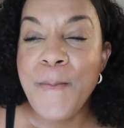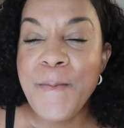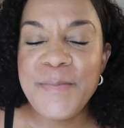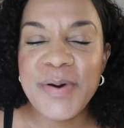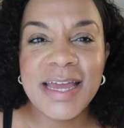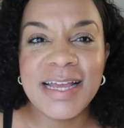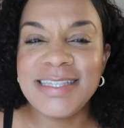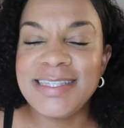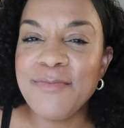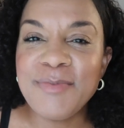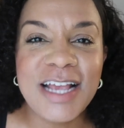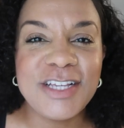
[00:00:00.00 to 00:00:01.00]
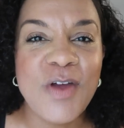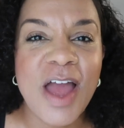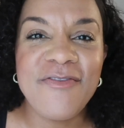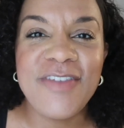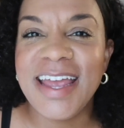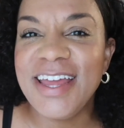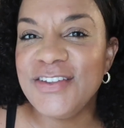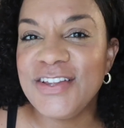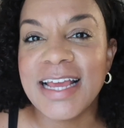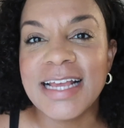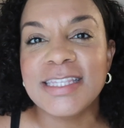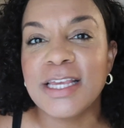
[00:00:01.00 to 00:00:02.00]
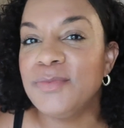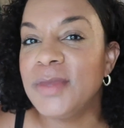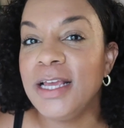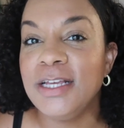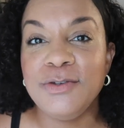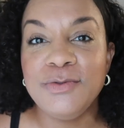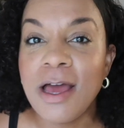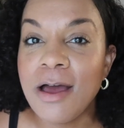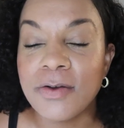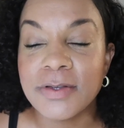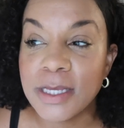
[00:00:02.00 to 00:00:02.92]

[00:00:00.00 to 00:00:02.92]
But some days you have that energy and some days you don't.